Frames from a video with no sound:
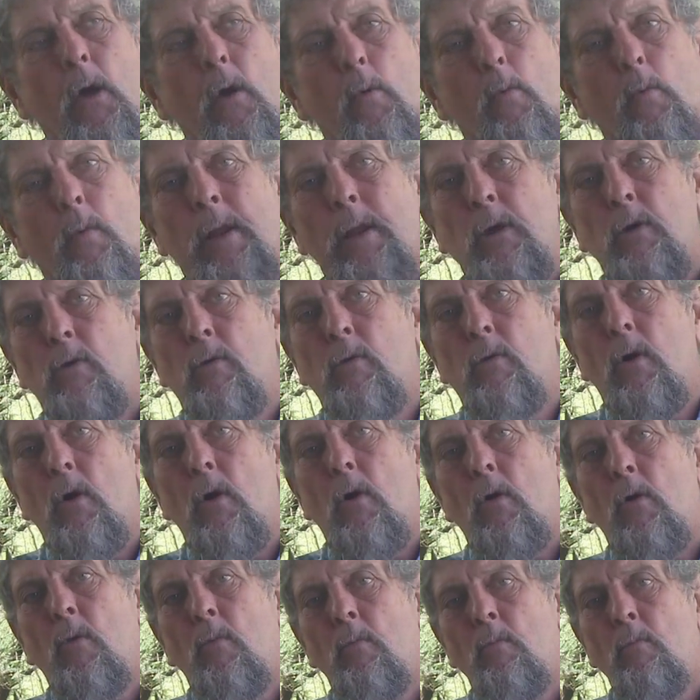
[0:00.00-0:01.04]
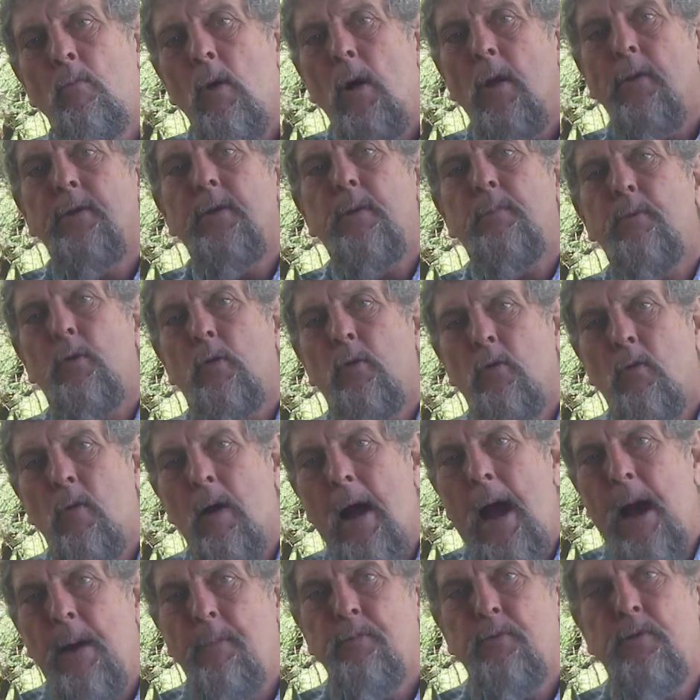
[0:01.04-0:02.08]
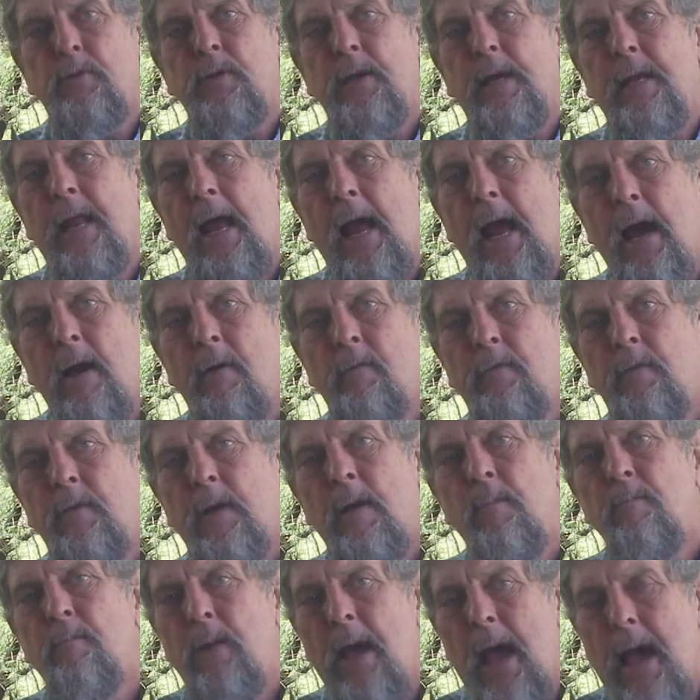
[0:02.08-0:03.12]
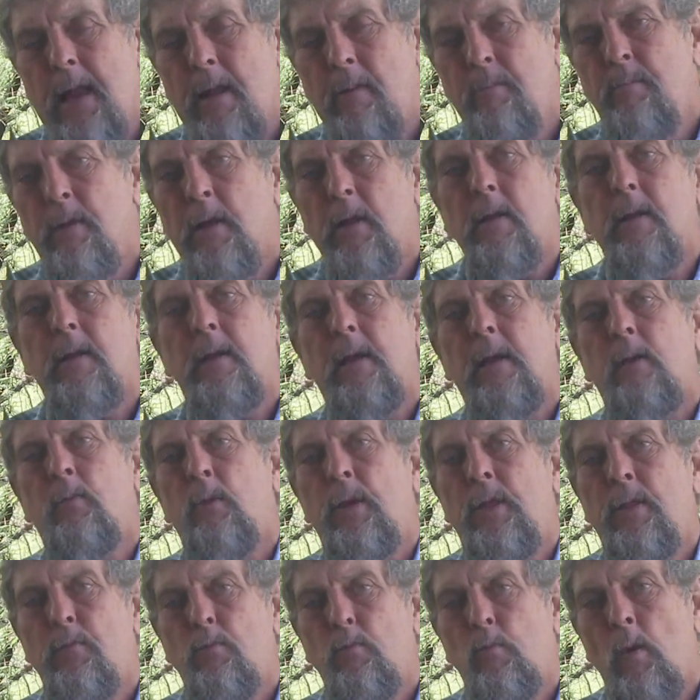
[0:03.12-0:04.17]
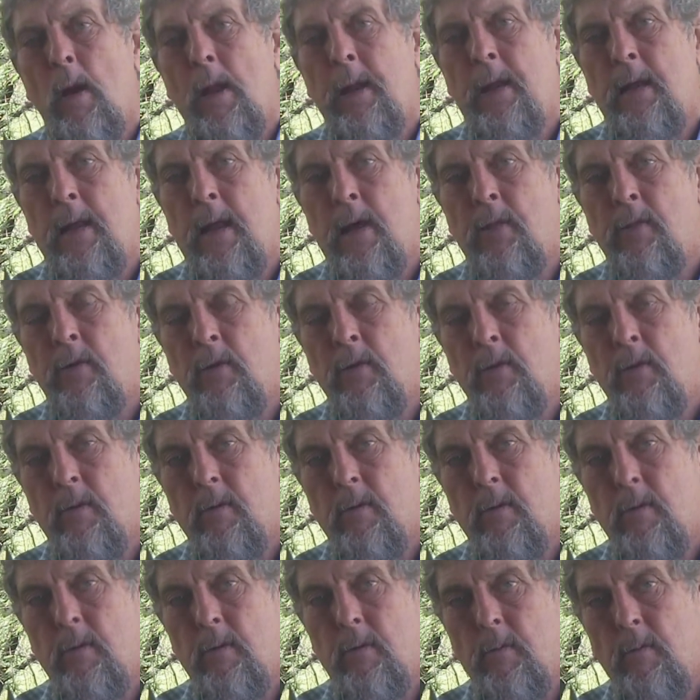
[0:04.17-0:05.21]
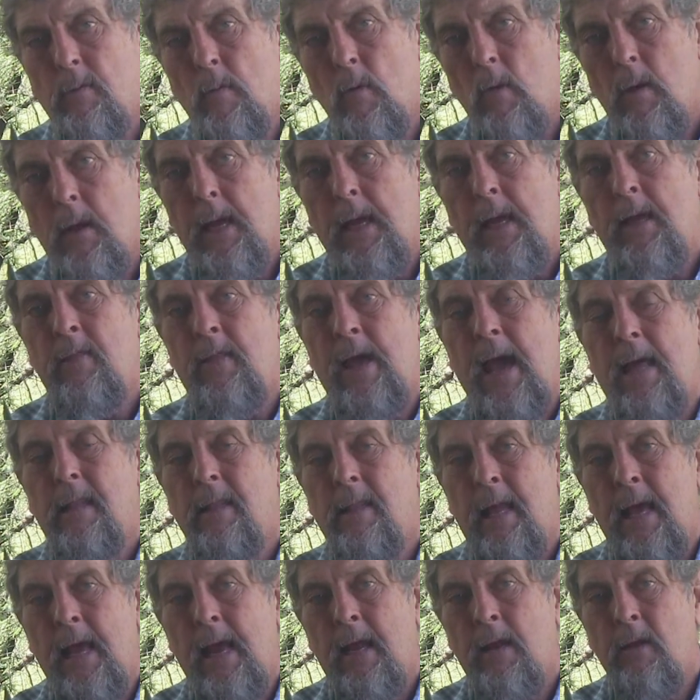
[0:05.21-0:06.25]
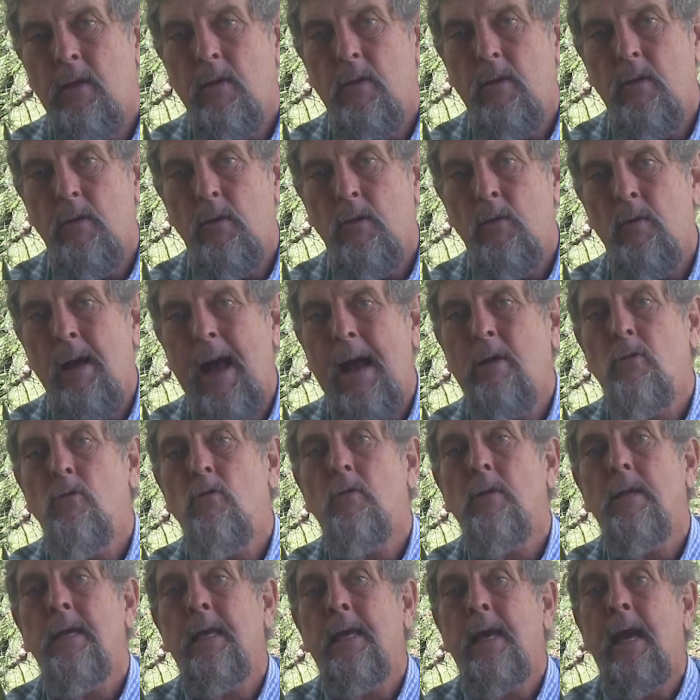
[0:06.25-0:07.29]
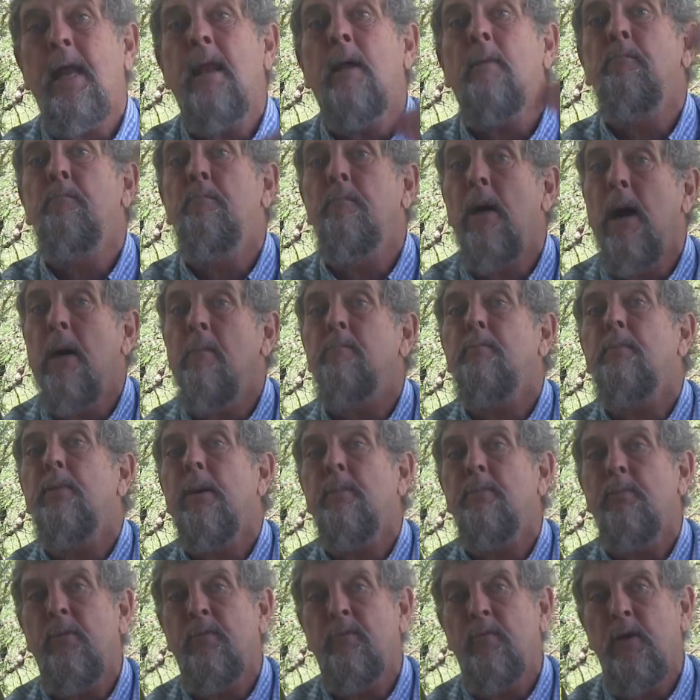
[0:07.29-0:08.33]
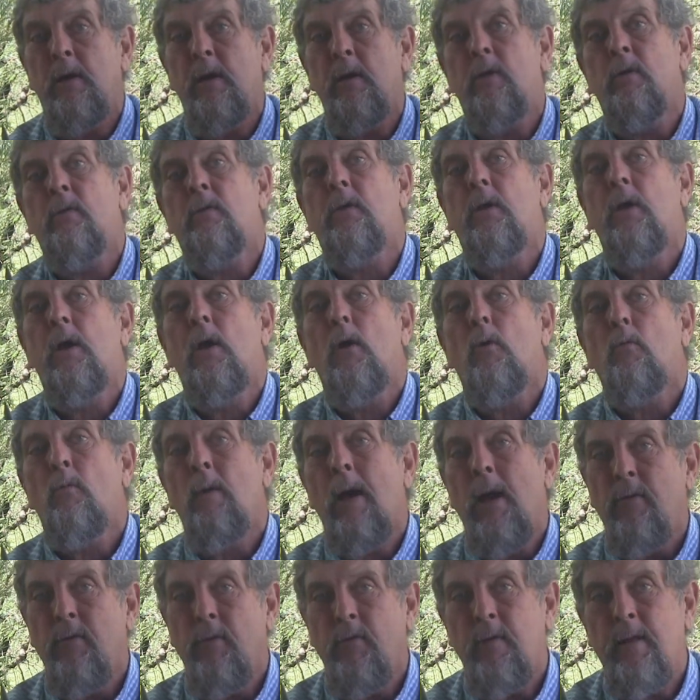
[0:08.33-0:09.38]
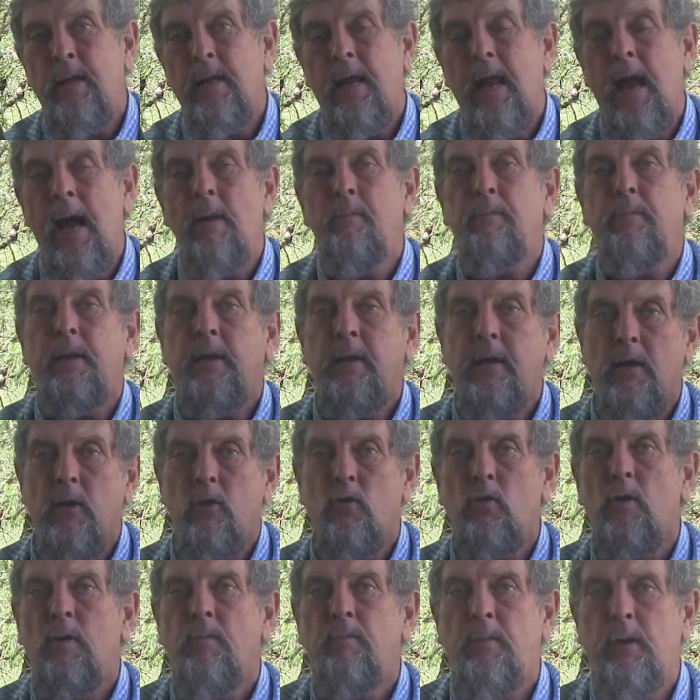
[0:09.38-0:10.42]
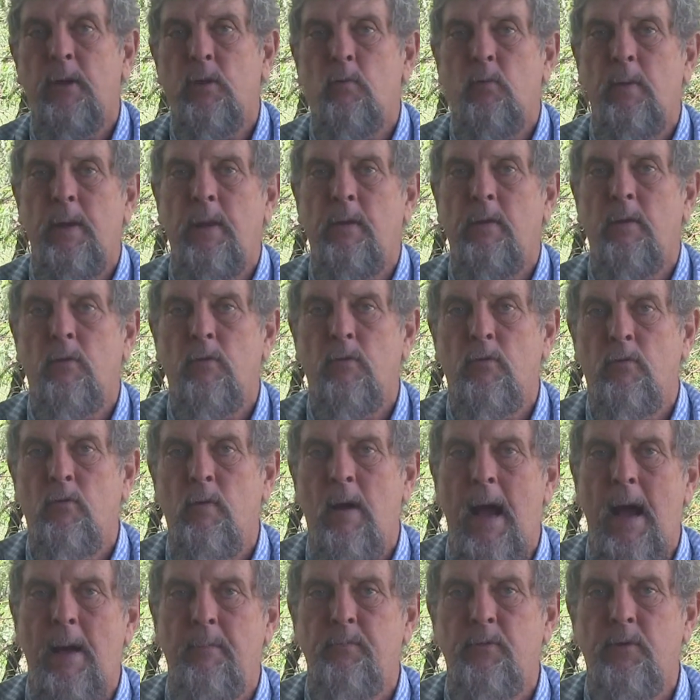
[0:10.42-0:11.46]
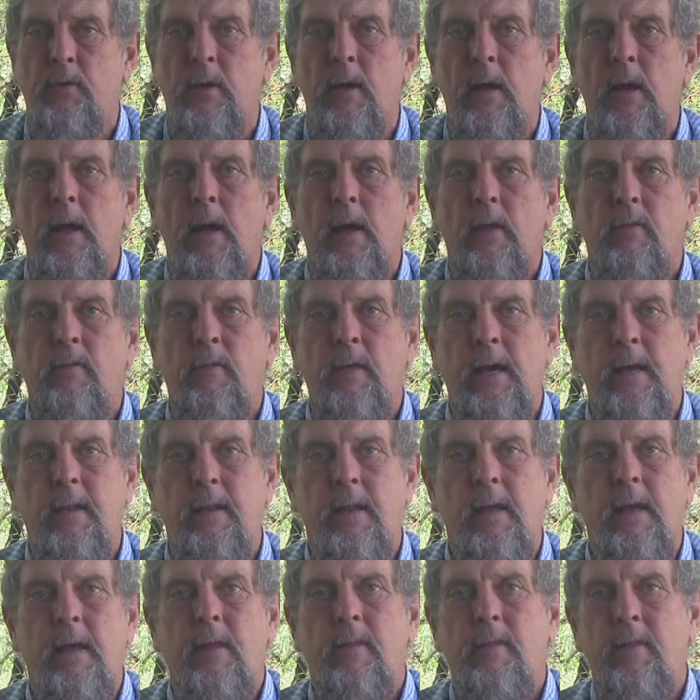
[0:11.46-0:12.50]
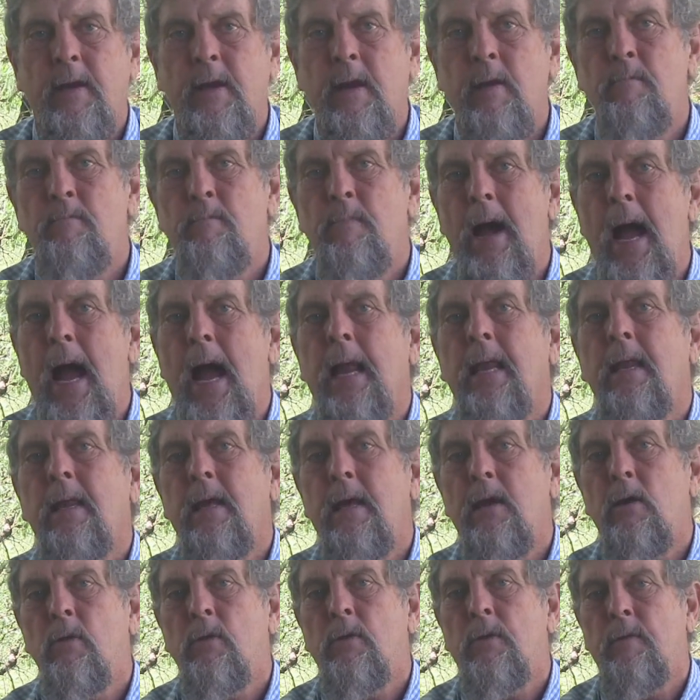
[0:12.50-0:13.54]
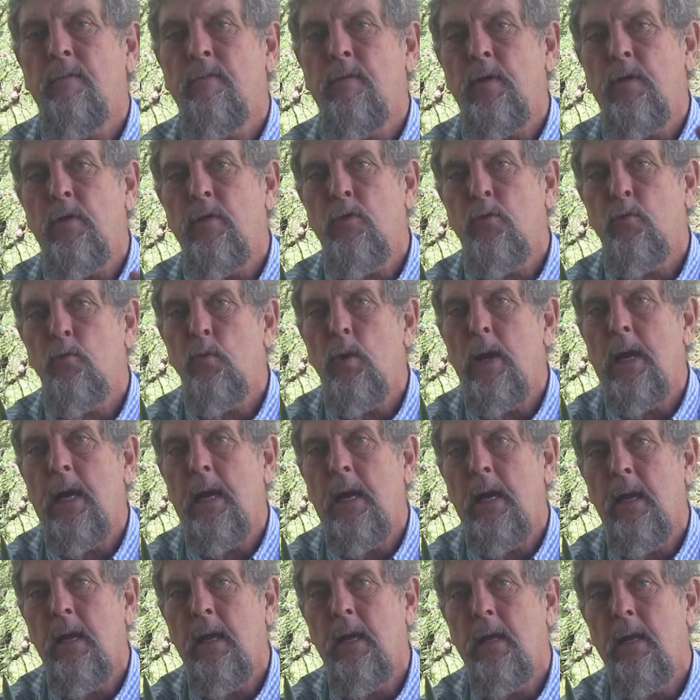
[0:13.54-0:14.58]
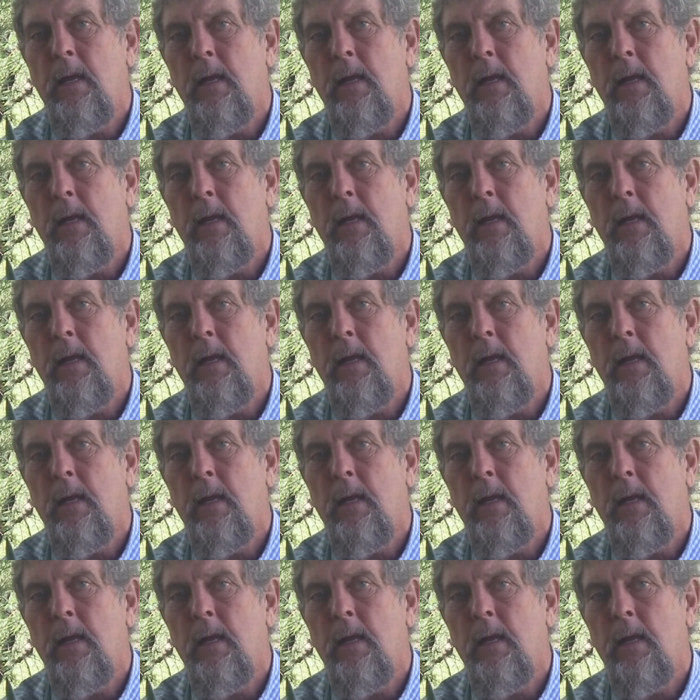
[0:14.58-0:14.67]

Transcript: when you grow multiple crops that have compatibility with one another in that land, you actually get a bump up of yield rather than competition between those crops. That the combined yield of the three